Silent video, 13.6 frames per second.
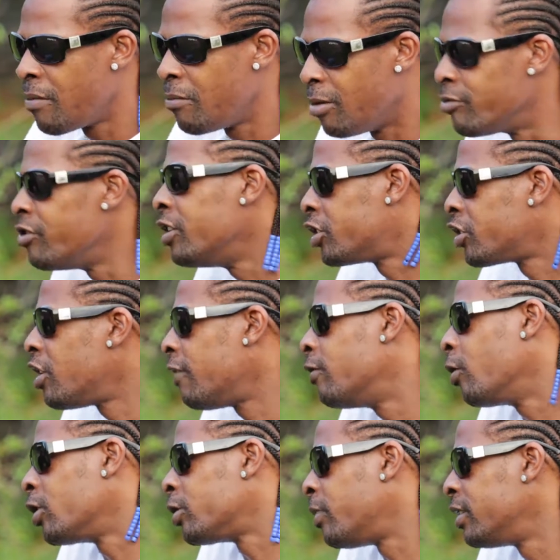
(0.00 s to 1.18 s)
But we really should have
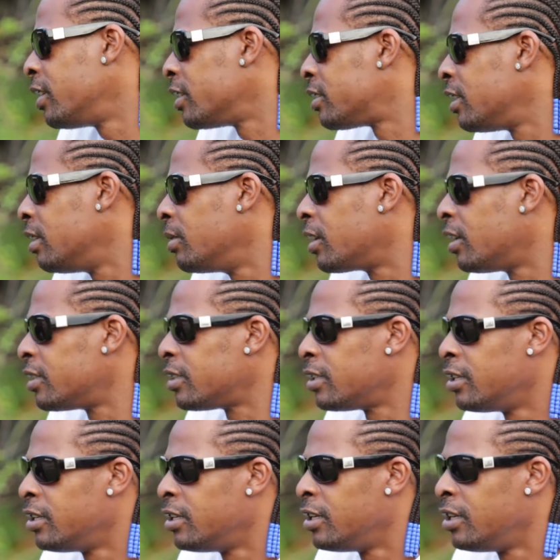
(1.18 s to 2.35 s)
focused on that still because,
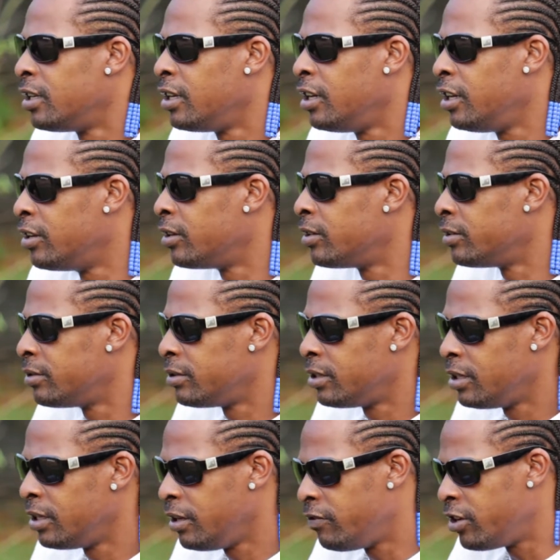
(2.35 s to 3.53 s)
you know,
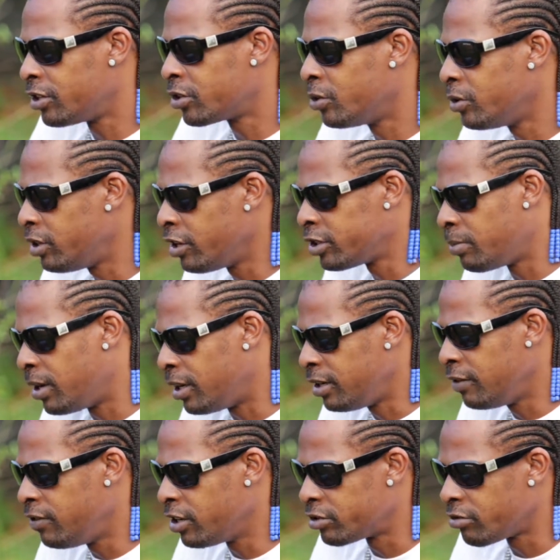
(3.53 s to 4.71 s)
if there's good, there's bad.
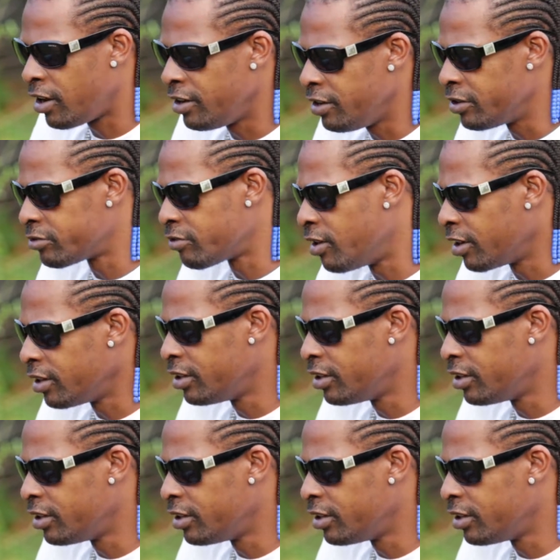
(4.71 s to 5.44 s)
If there's right, there's wrong.